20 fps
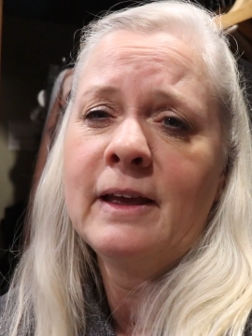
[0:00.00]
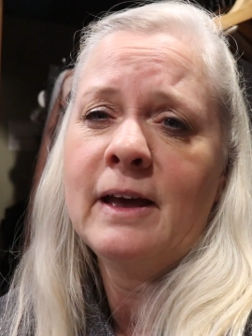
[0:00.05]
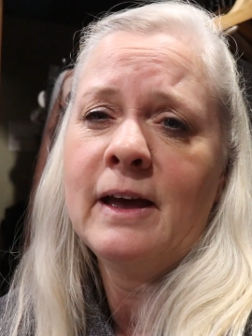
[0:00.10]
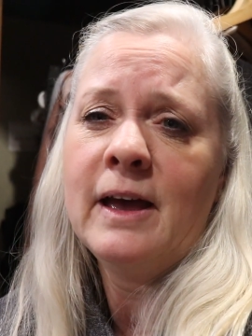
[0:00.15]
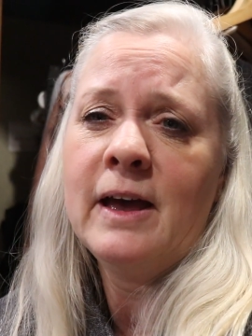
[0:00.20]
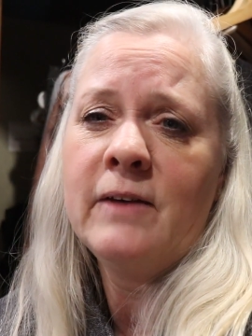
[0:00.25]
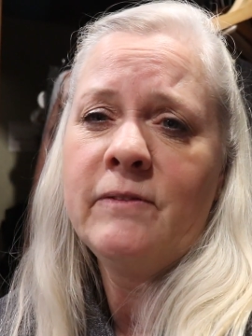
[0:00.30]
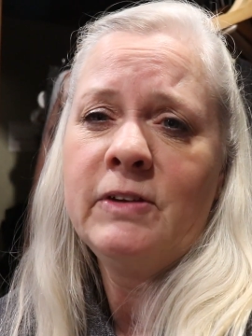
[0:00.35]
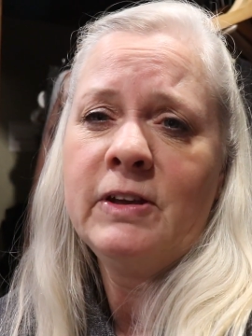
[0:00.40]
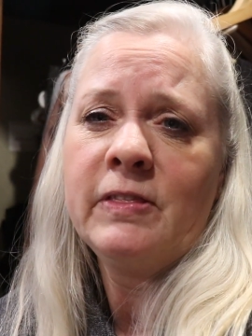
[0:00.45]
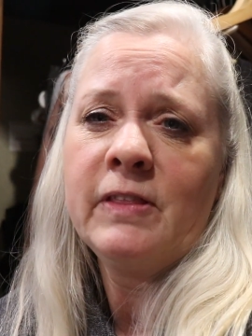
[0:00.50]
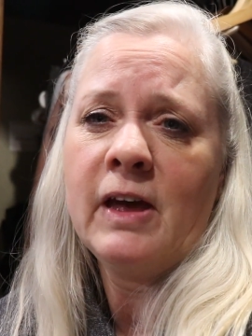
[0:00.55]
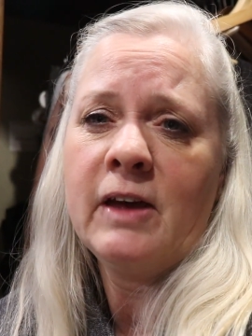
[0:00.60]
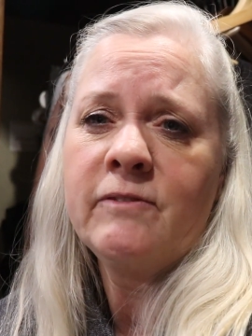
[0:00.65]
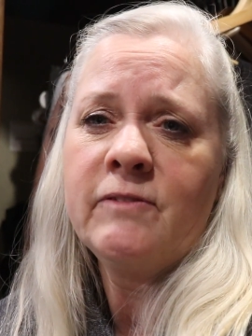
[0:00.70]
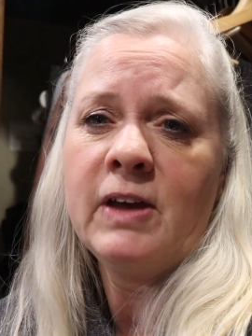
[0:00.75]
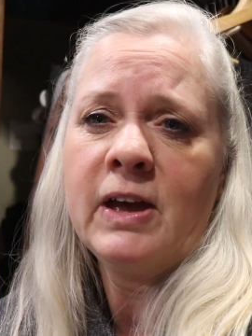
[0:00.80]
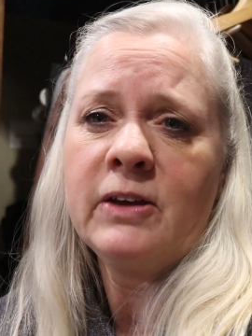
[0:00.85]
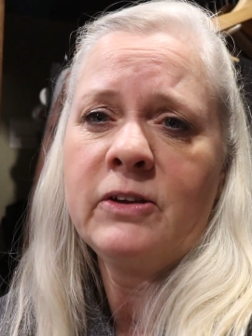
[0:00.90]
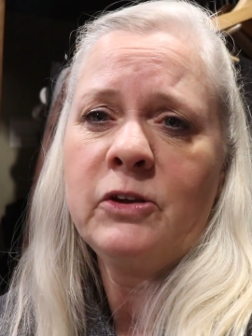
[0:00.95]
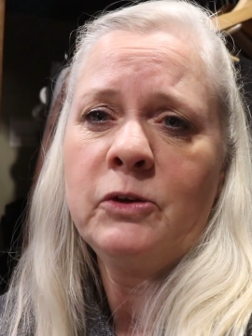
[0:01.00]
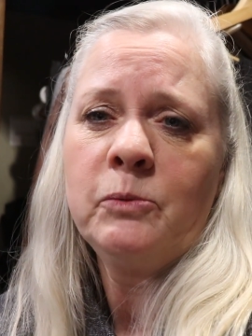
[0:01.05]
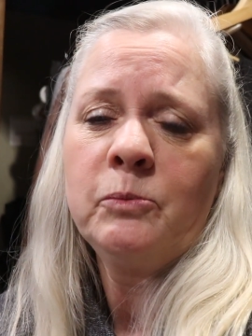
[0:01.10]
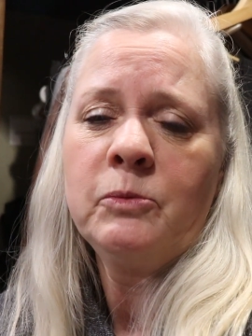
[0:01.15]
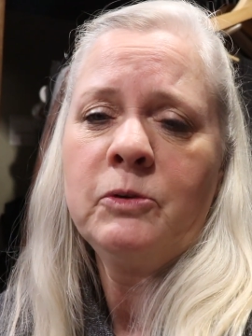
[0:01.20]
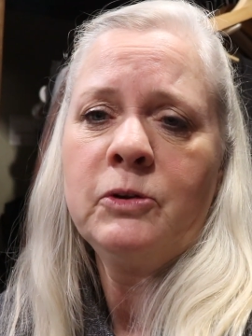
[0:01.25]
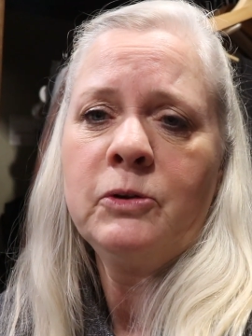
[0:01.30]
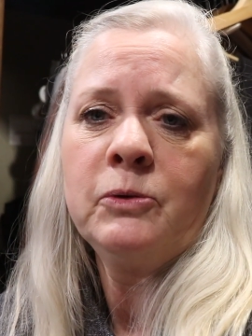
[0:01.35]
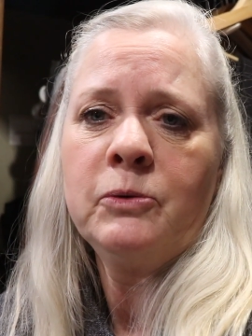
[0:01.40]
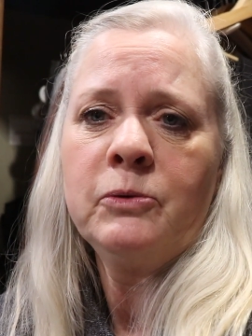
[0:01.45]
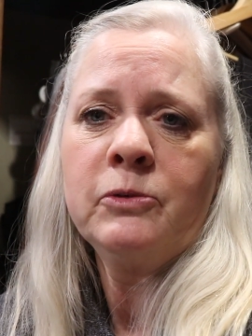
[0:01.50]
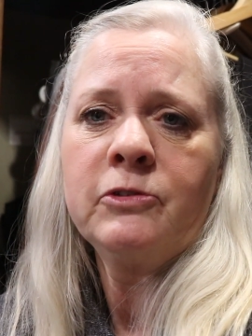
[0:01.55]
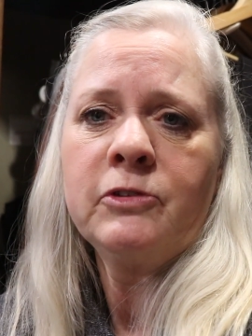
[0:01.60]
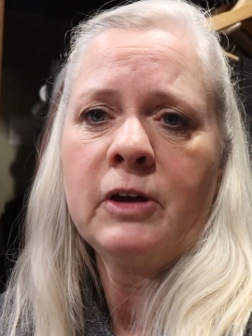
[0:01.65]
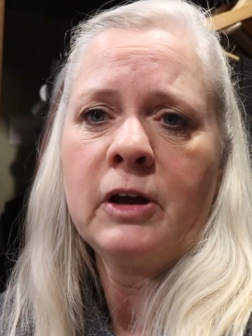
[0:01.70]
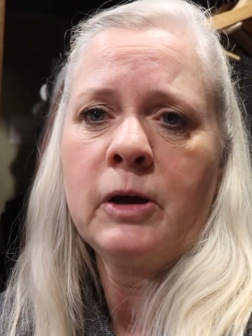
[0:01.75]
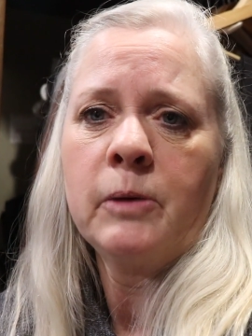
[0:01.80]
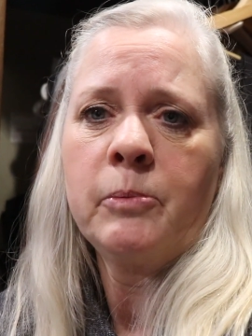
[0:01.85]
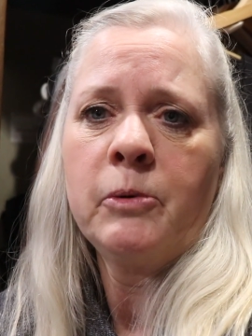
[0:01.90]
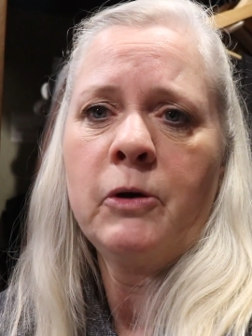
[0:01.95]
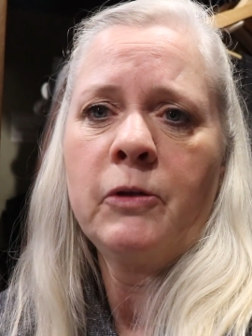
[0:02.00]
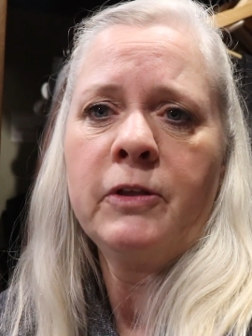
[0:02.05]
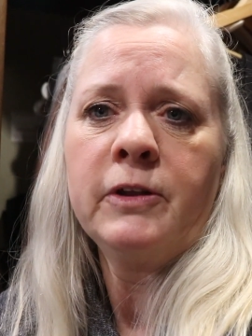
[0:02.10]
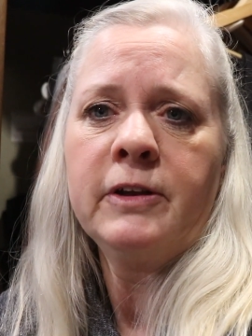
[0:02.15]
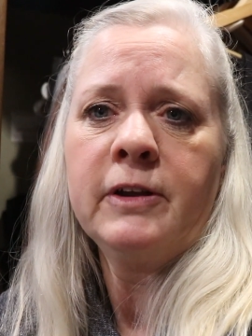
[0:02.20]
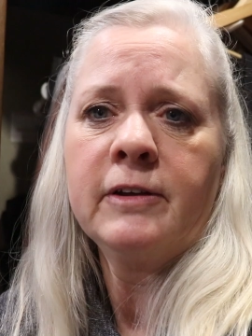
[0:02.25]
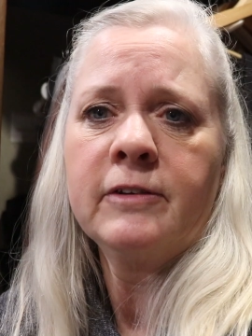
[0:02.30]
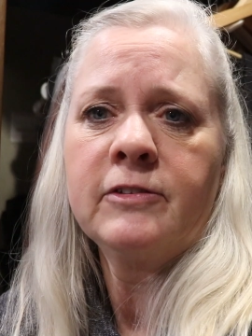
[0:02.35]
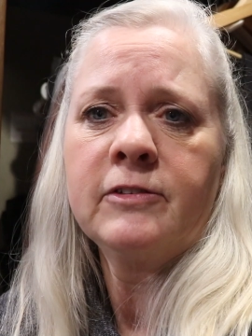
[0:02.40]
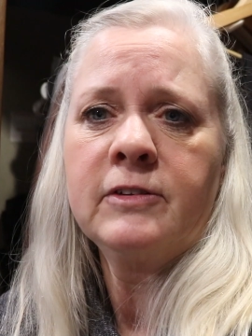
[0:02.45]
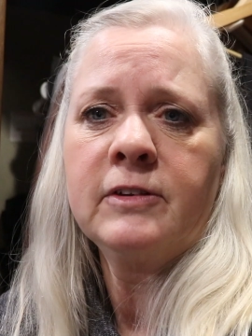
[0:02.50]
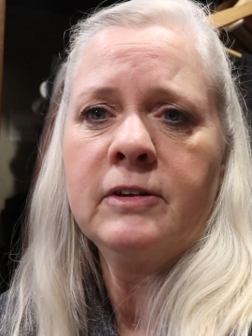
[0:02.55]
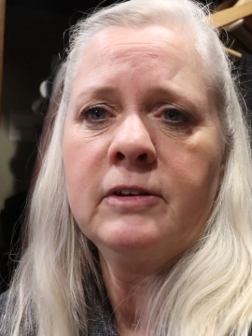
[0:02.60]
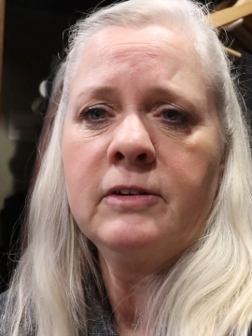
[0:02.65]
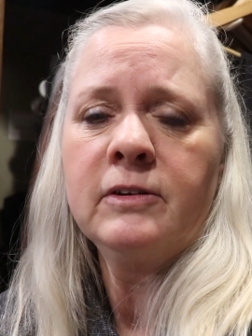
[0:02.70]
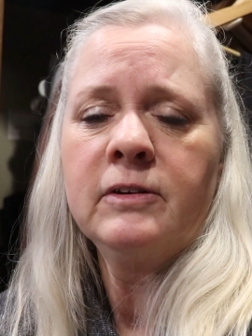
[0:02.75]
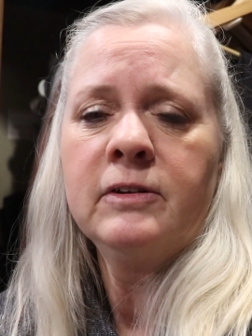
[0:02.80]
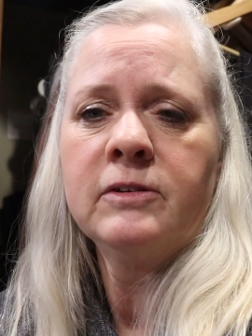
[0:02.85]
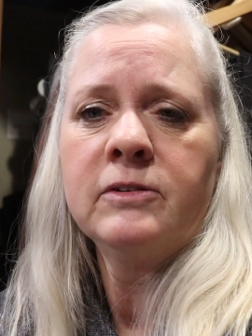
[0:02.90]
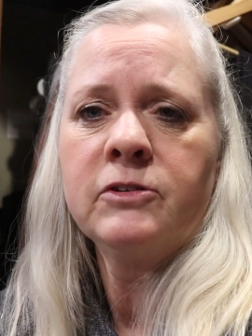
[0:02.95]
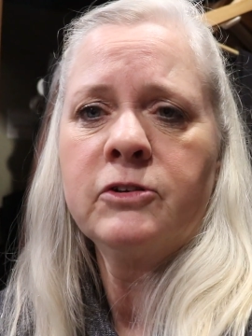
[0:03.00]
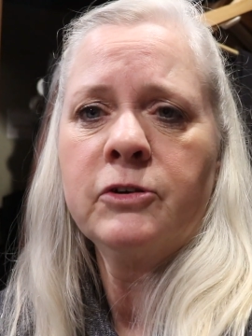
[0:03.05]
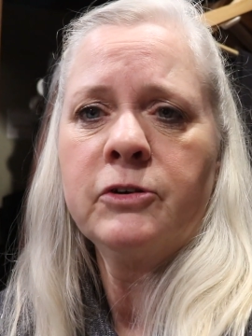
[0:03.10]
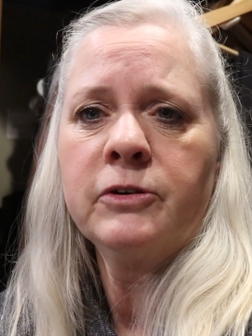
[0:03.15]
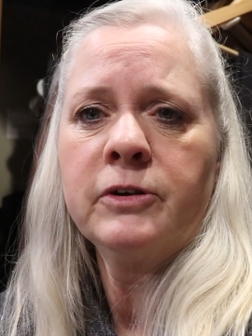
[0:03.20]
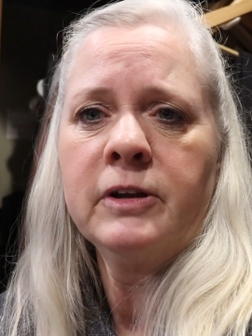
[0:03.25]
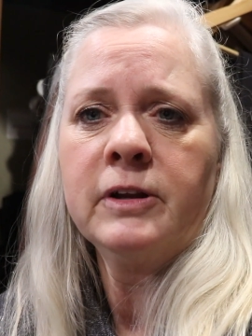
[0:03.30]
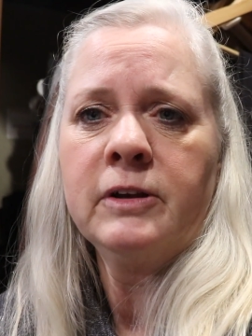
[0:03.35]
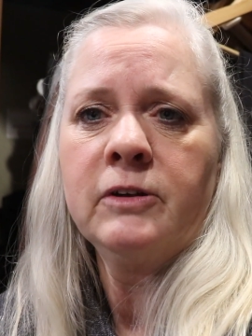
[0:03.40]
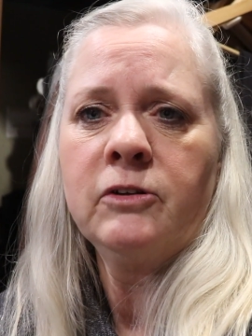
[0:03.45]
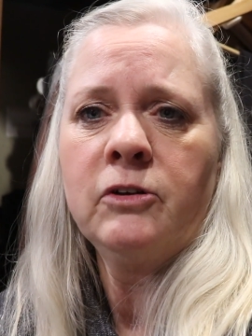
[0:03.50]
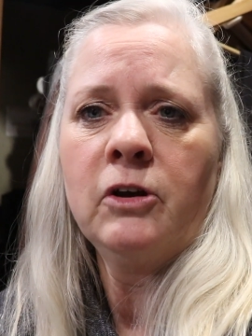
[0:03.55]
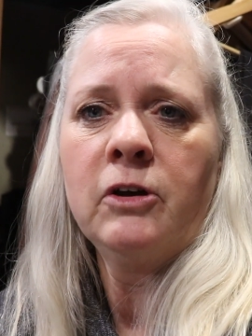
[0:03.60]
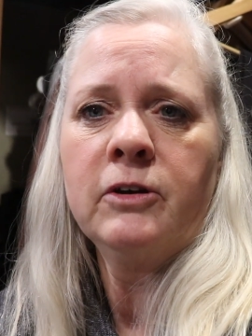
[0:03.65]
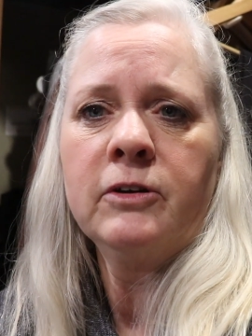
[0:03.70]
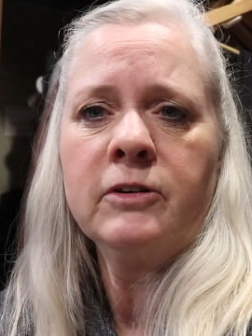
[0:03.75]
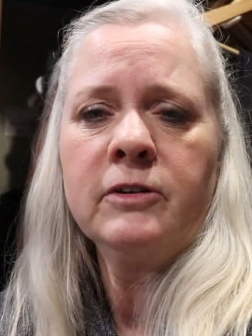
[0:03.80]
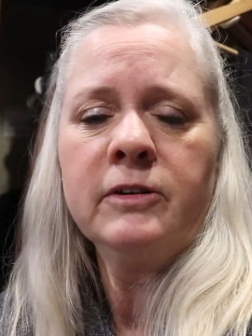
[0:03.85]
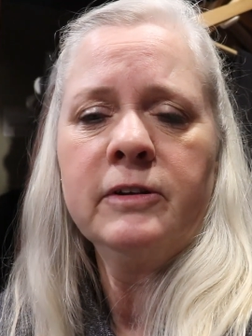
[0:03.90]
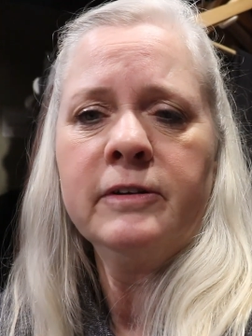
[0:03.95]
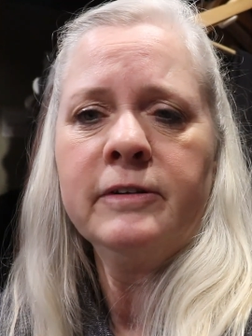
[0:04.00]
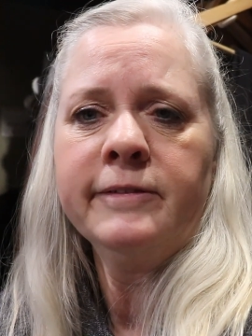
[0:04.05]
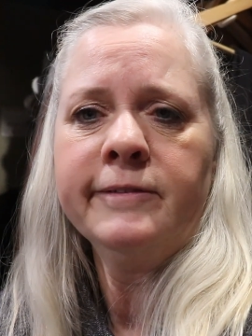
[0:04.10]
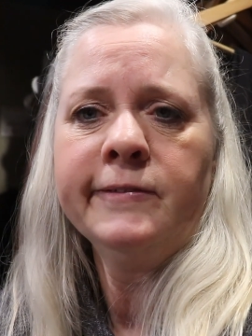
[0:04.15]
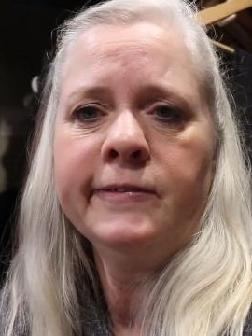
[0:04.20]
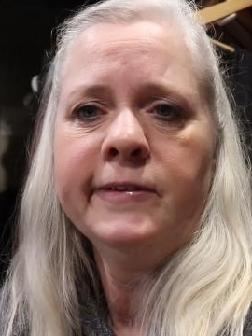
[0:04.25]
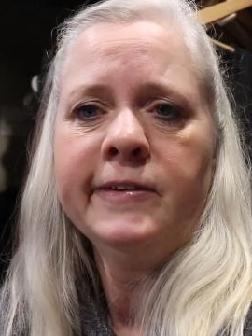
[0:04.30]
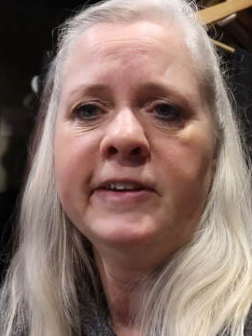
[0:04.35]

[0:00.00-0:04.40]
having that vacuum to suck up all the dust and dirt and dog and